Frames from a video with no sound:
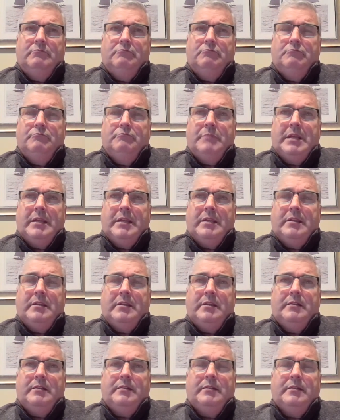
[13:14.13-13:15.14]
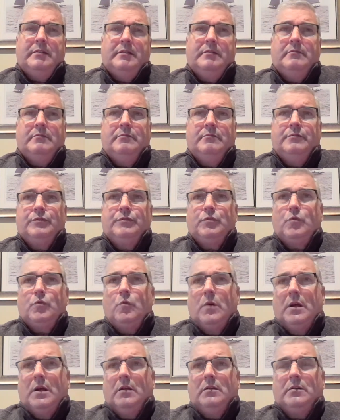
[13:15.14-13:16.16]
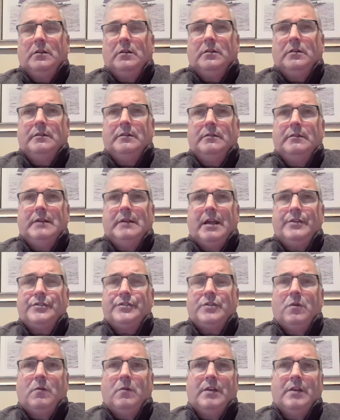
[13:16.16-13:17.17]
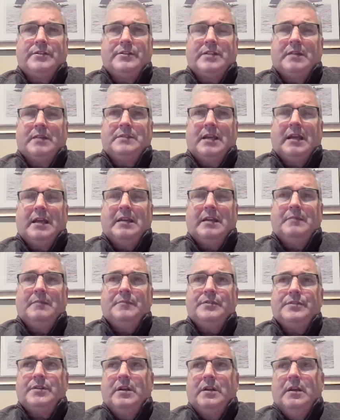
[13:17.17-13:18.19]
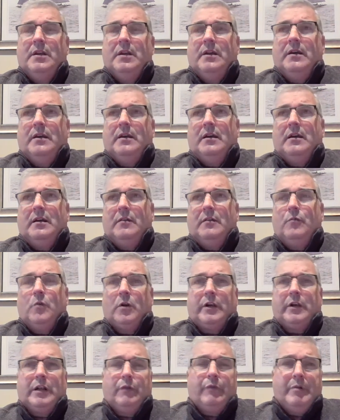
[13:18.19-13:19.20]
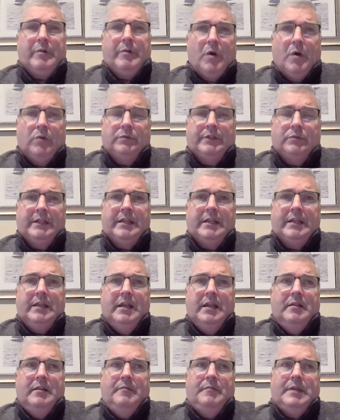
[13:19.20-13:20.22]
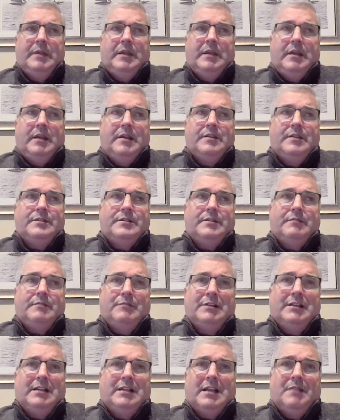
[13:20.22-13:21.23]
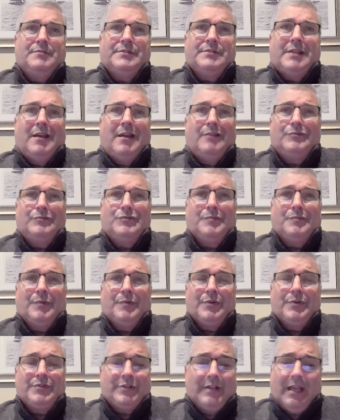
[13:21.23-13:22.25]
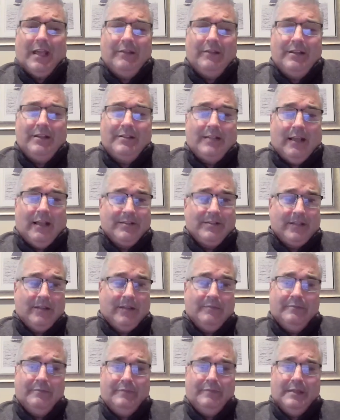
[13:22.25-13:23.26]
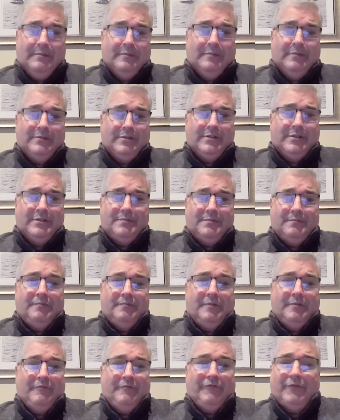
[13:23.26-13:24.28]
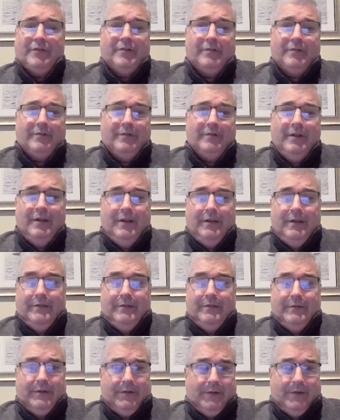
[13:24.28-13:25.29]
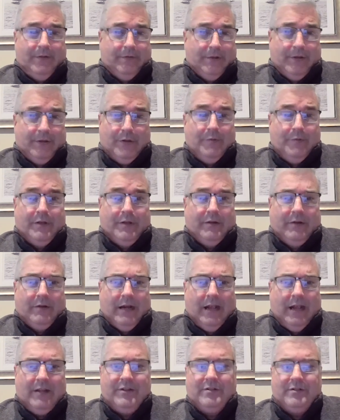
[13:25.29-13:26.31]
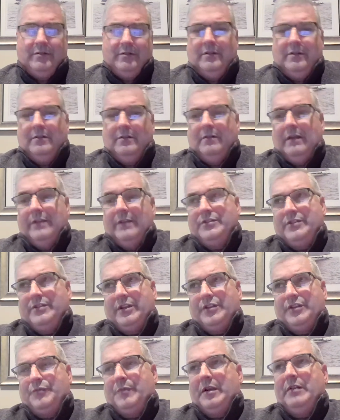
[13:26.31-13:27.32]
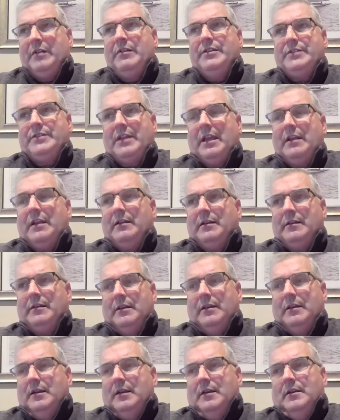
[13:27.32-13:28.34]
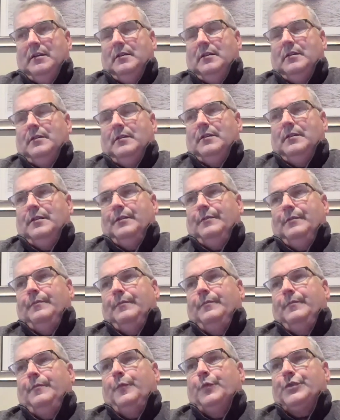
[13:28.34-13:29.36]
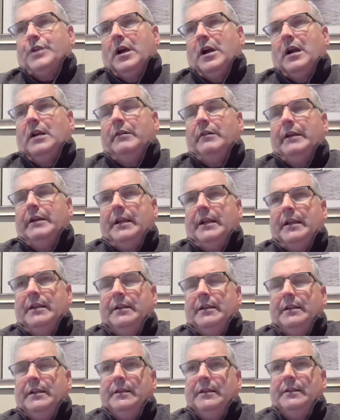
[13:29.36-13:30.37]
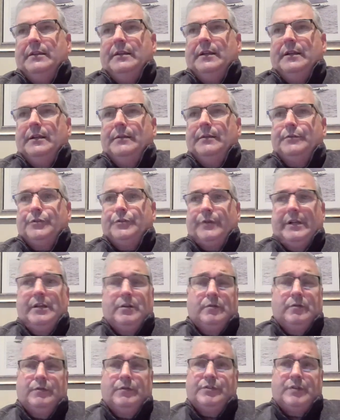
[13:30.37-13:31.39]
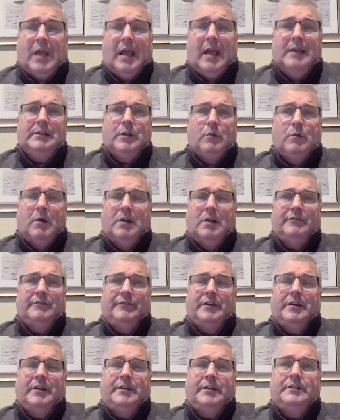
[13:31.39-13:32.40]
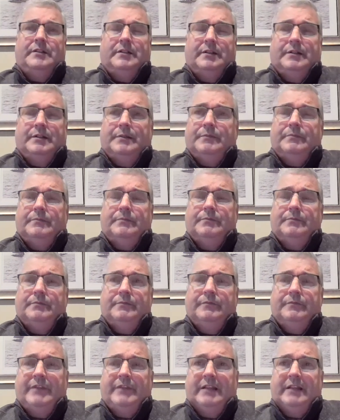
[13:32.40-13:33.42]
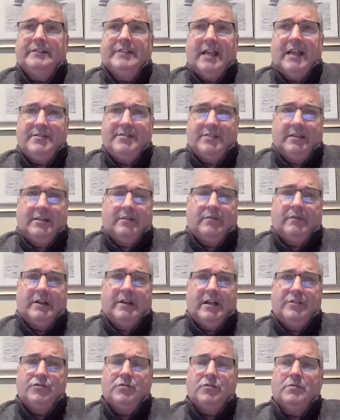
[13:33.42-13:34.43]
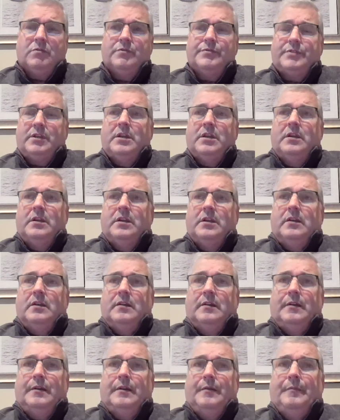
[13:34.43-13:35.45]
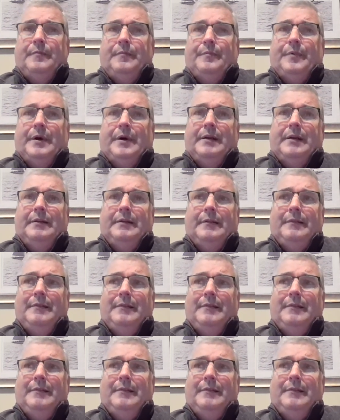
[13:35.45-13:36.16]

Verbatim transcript: may do well or not so well sometimes uh, working remotely because it really comes down to personality style some people uh-huh. just prefer the, the human interaction. You know, I just experienced that. I um, was hiring a, a, a, uh, trainer who was highly qualified, um, fantastic credentials, uh, but